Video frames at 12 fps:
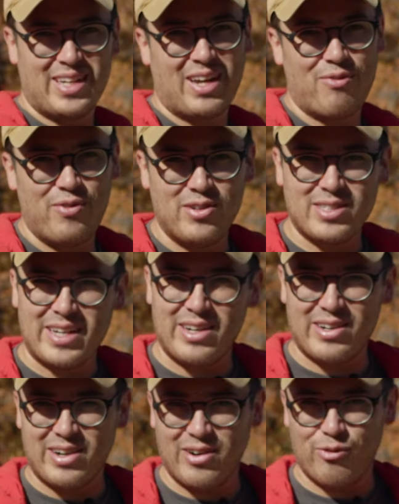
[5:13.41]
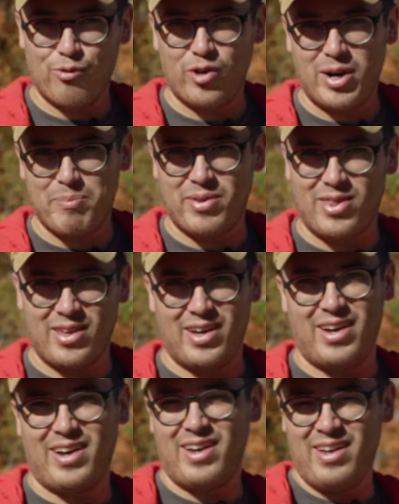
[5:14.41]
Like it feels like you're gonna rip
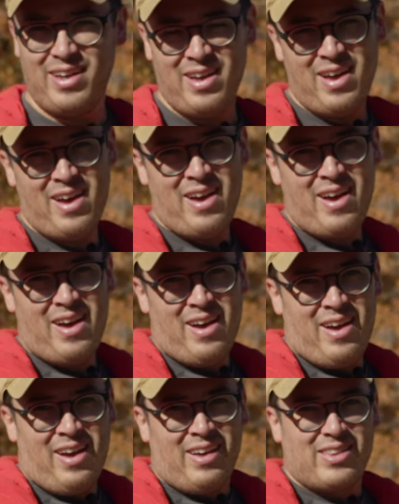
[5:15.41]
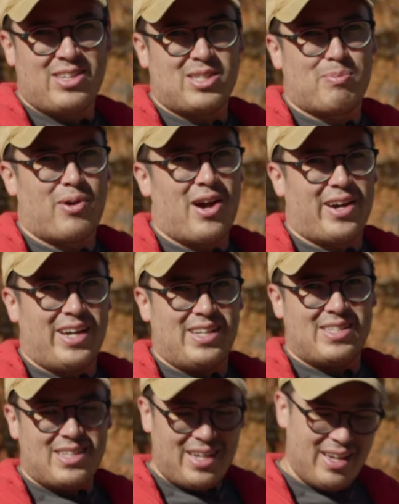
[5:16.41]
the
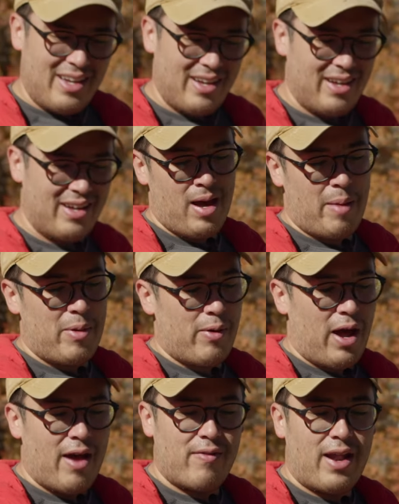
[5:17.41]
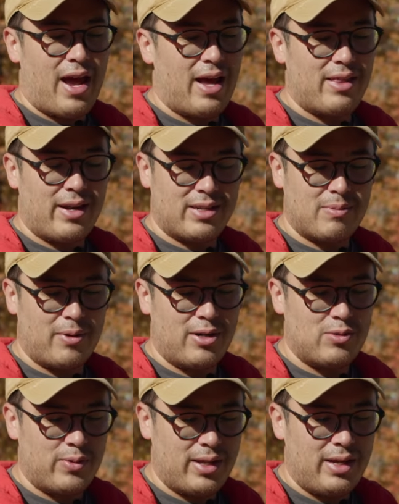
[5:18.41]
sprockets. I mean, I haven't had that
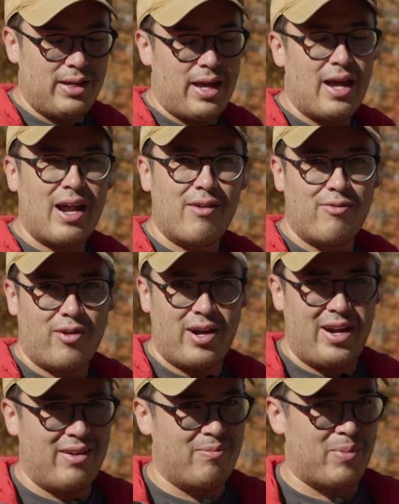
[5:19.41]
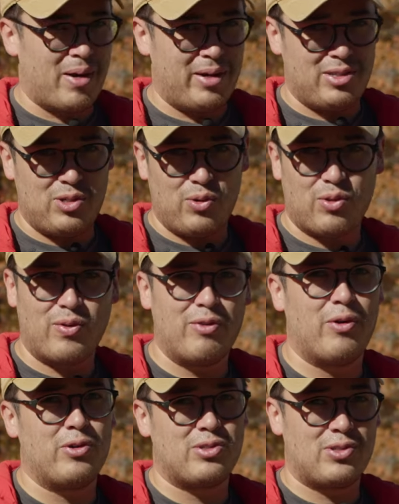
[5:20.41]
experience with it yet. I've run probably 2 or 3
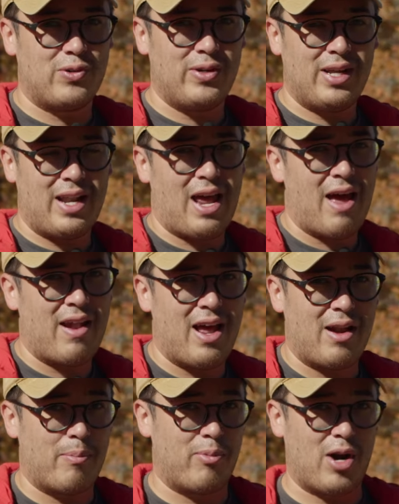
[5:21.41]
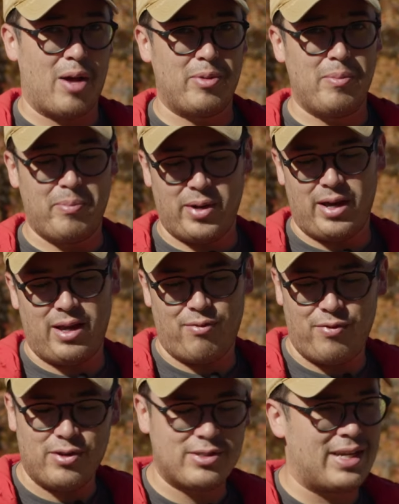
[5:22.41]
rolls through it and hadn't had a problem, but it
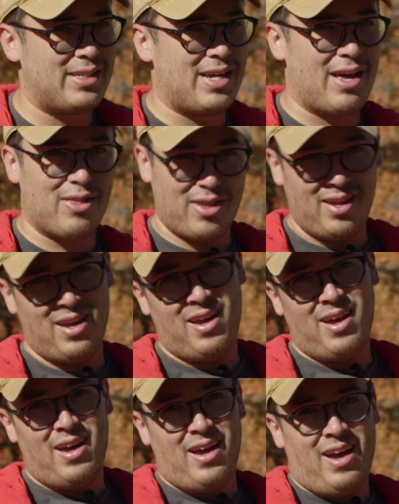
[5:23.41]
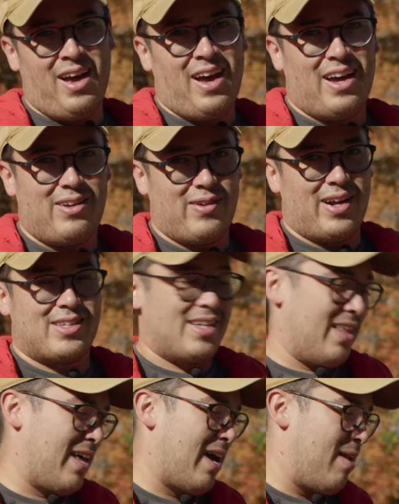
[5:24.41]
feels like death. I do gotta
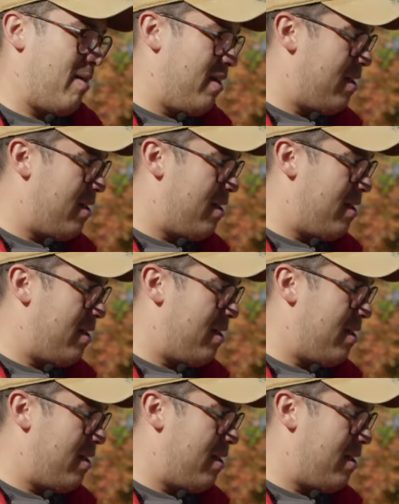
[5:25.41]
say that.